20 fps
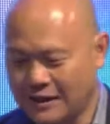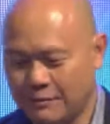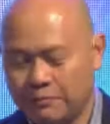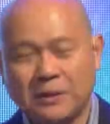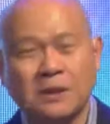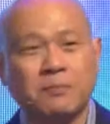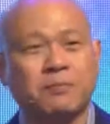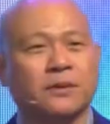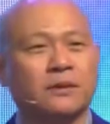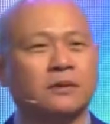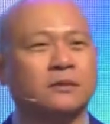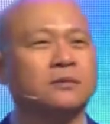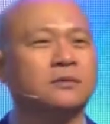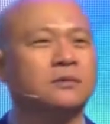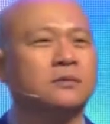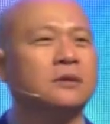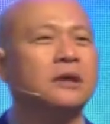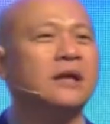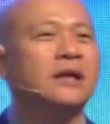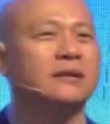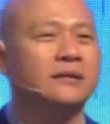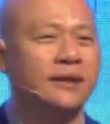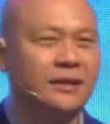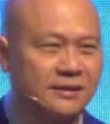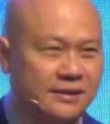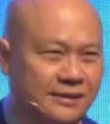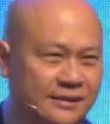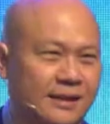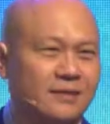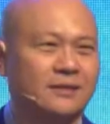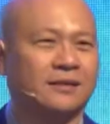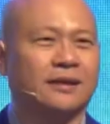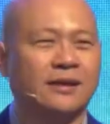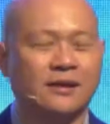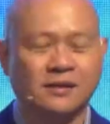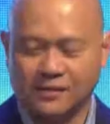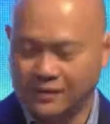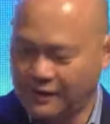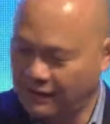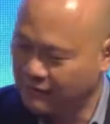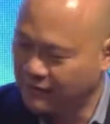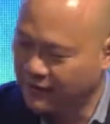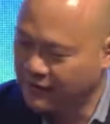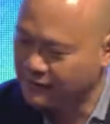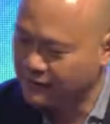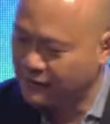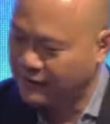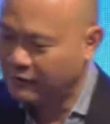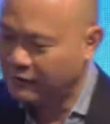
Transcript: people who take a stand against gay rights have.